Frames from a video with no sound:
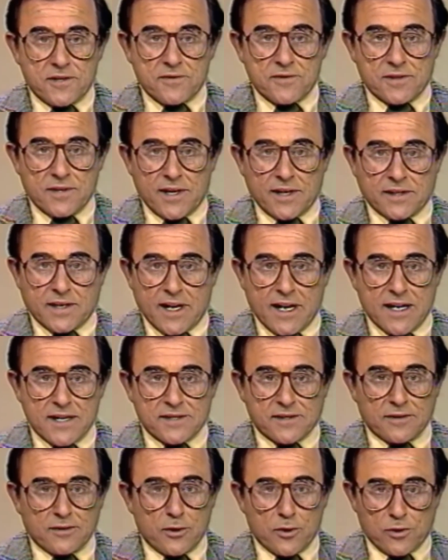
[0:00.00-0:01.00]
News
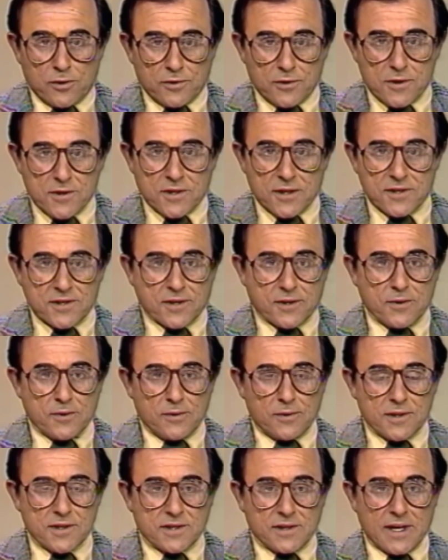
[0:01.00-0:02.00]
Nightcast, a local nursing
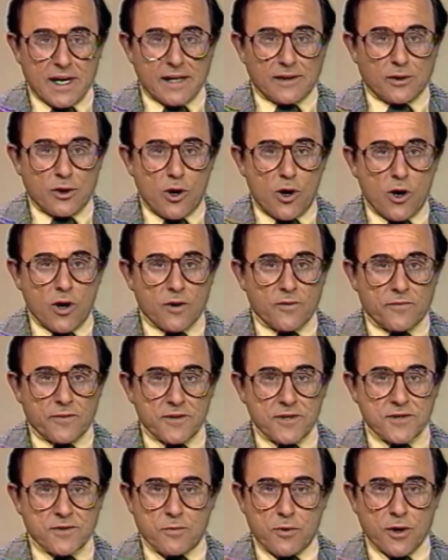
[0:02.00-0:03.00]
school is not long for
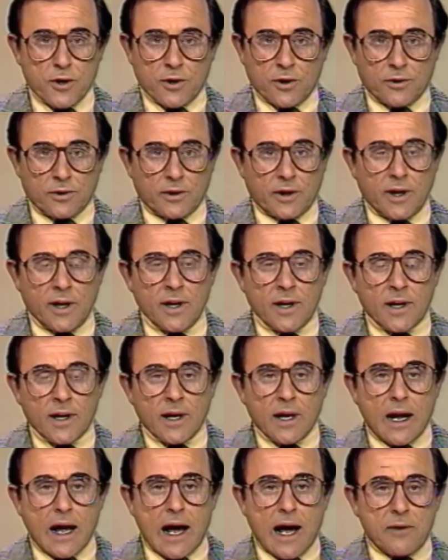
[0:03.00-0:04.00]
this world.
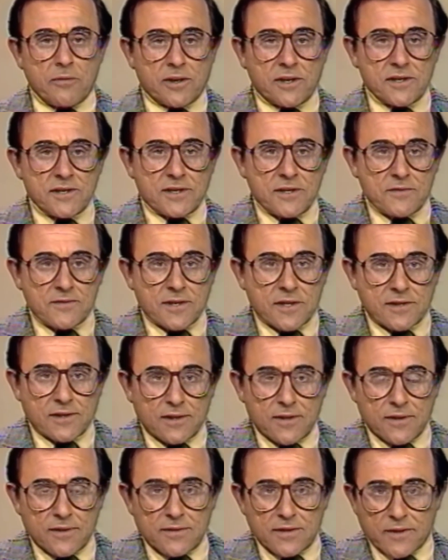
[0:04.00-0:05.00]
Eyewitness News has
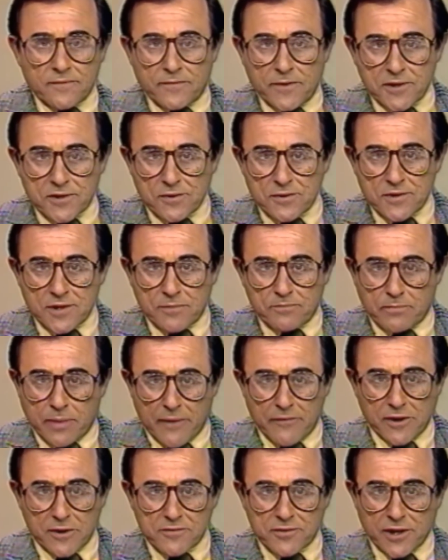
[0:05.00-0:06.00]
learned that officials at
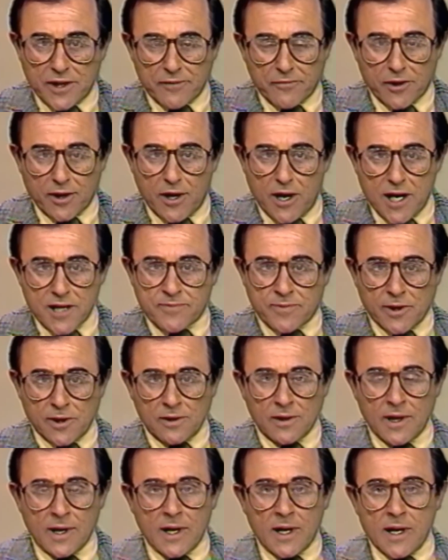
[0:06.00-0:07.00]
Buffalo General
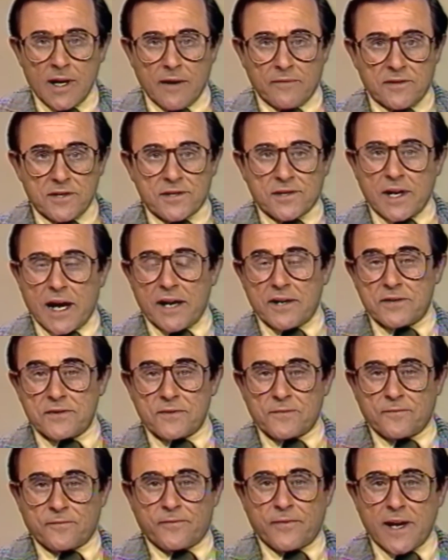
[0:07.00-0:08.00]
Hospital have decided
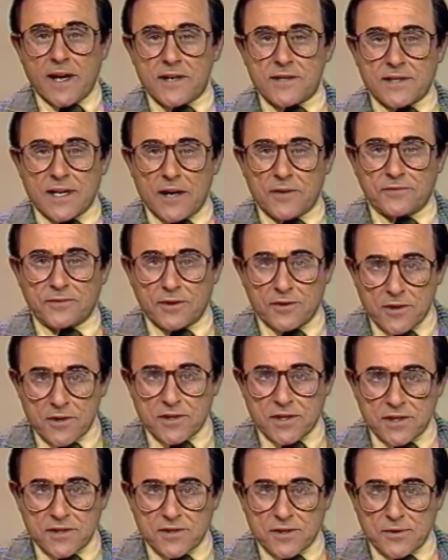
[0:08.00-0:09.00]
to phase out the
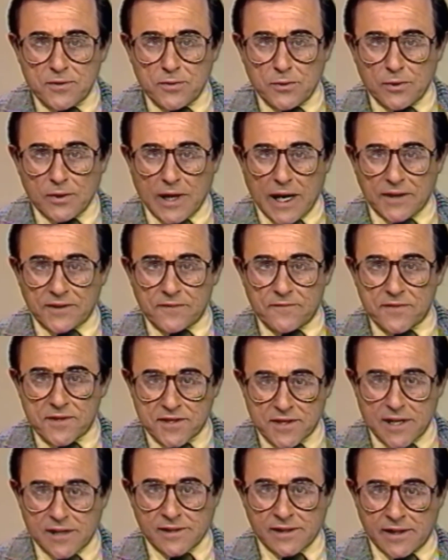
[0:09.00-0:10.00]
nursing school at the
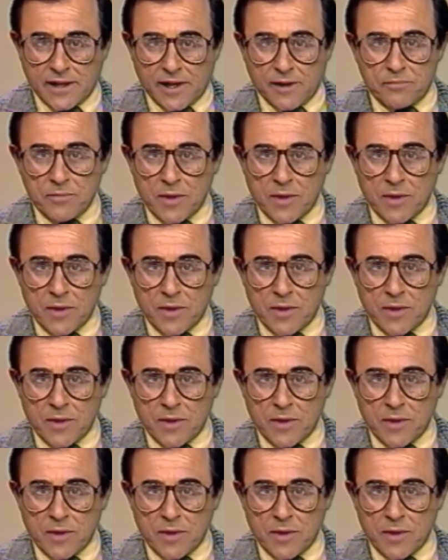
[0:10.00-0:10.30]
facility.